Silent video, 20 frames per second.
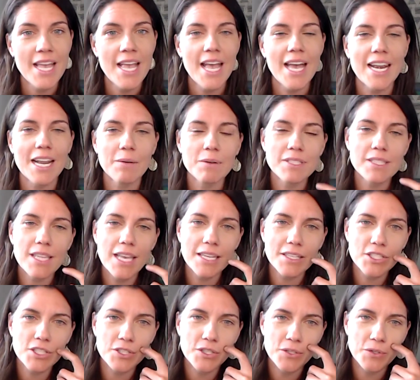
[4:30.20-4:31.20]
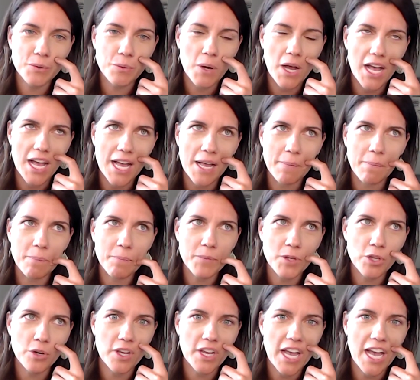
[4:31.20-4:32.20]
And I was led to,
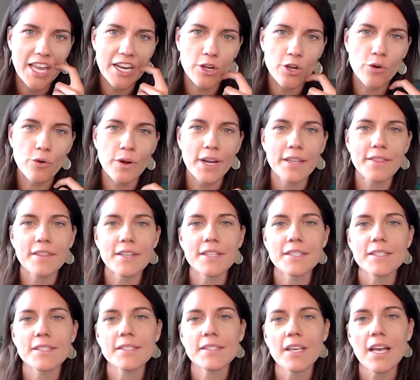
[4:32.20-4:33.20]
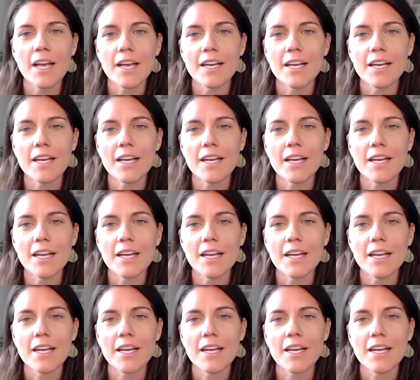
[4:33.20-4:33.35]
kind of create this